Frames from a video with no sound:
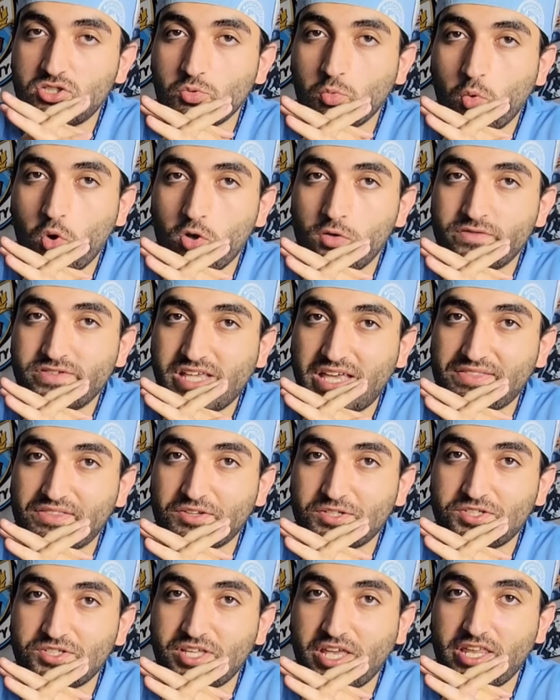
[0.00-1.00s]
Wolves at their
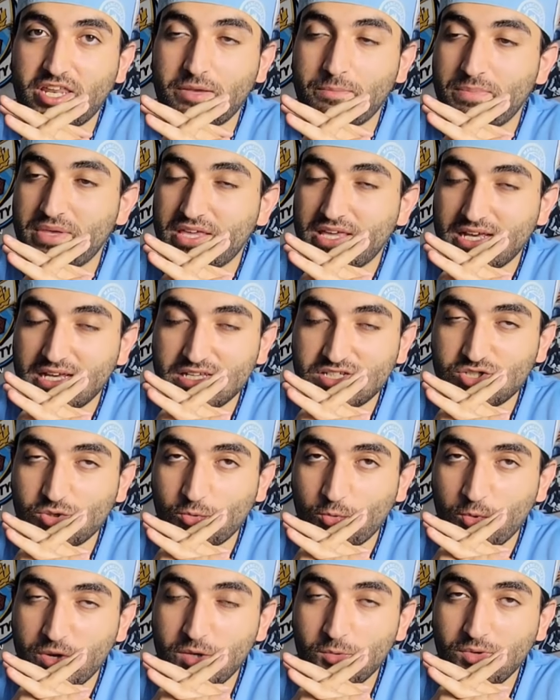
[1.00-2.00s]
stadium, because
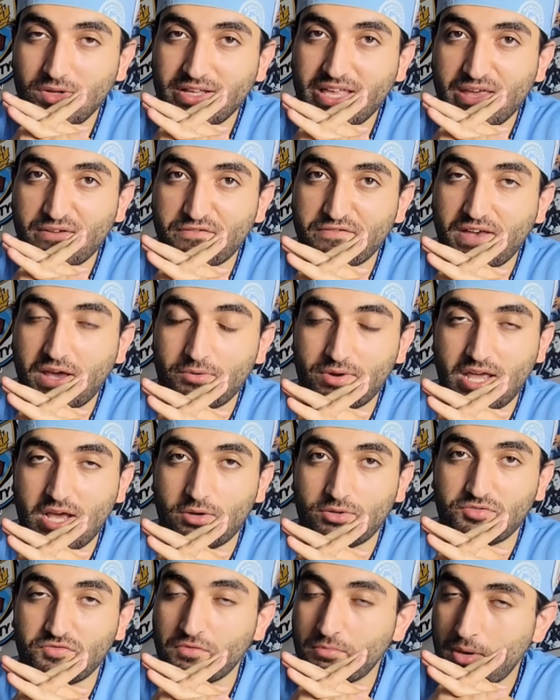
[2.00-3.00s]
we will get found
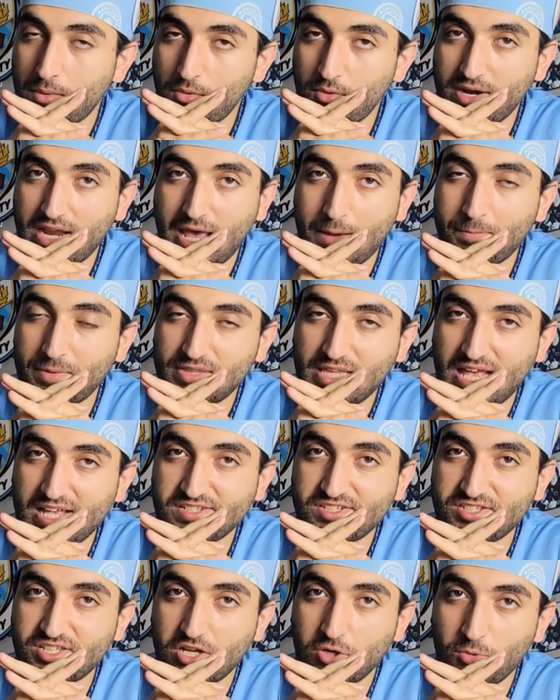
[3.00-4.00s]
out. Remember what happened
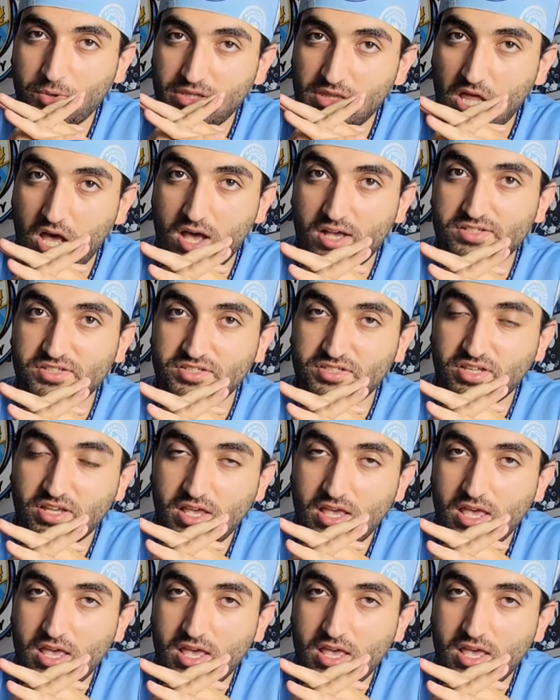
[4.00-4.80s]
last year? We lost.